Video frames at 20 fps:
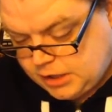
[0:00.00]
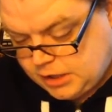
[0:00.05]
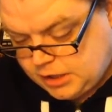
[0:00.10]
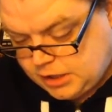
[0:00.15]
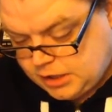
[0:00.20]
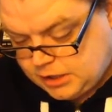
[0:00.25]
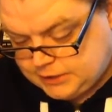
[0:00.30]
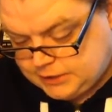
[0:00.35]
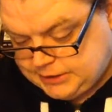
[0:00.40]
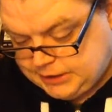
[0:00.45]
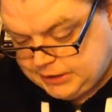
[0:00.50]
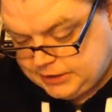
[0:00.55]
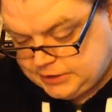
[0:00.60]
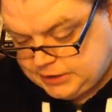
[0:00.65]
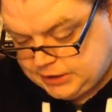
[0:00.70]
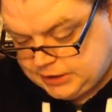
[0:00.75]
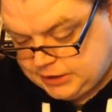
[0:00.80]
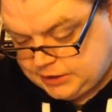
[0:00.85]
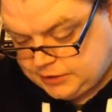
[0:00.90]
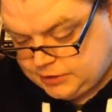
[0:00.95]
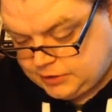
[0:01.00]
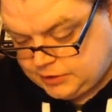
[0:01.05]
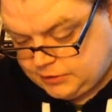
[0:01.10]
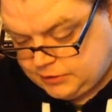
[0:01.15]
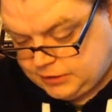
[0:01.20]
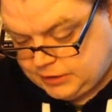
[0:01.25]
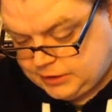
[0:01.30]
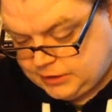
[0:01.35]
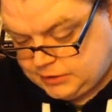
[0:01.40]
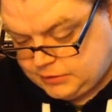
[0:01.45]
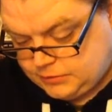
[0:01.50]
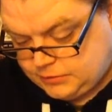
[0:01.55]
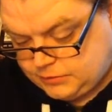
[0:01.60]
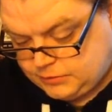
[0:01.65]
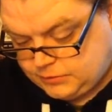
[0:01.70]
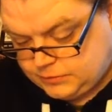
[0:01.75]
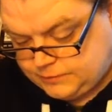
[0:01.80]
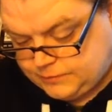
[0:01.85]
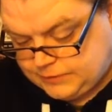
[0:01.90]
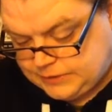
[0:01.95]
In TNG, an Andorian
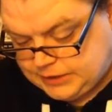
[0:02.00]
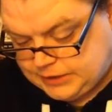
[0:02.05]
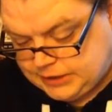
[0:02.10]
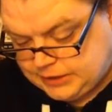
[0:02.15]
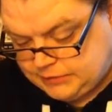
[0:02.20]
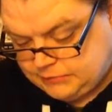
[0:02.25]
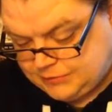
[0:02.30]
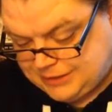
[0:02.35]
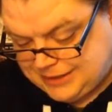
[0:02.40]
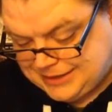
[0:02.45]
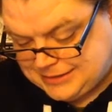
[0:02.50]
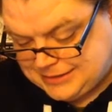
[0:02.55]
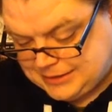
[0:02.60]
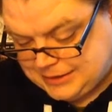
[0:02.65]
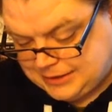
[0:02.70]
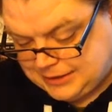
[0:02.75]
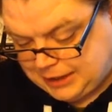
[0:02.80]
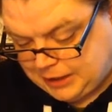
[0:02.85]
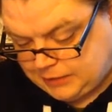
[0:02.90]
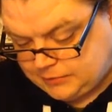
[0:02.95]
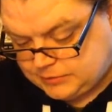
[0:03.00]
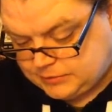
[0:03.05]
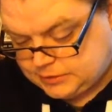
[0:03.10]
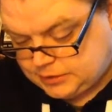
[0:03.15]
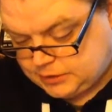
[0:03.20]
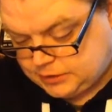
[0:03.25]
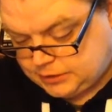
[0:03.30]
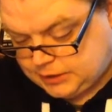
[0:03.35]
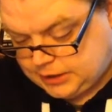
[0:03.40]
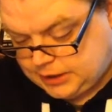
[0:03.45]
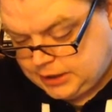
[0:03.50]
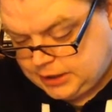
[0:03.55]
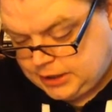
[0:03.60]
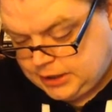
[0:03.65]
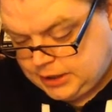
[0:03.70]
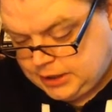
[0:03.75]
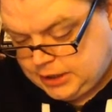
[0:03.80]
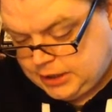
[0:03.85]
was visiting Riser and Captain's Holiday,